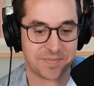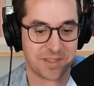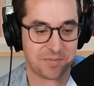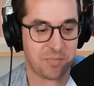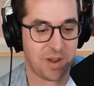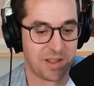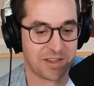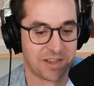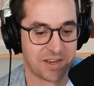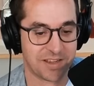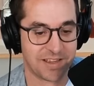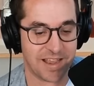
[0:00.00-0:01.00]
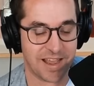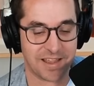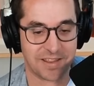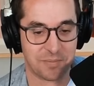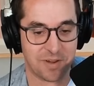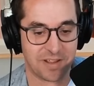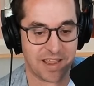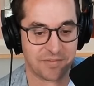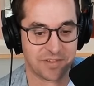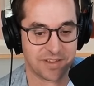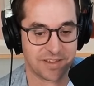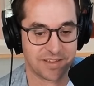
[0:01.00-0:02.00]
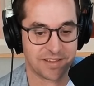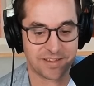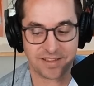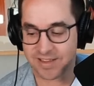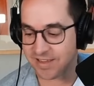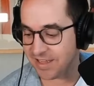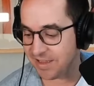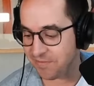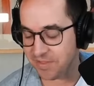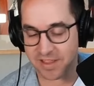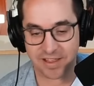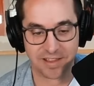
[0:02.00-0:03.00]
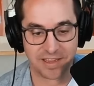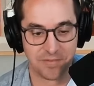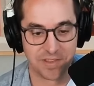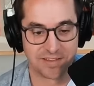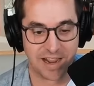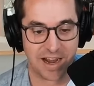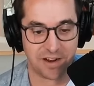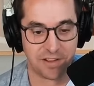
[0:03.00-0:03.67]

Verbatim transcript: It's probably but gonna, yeah. They probably have to even the even the title of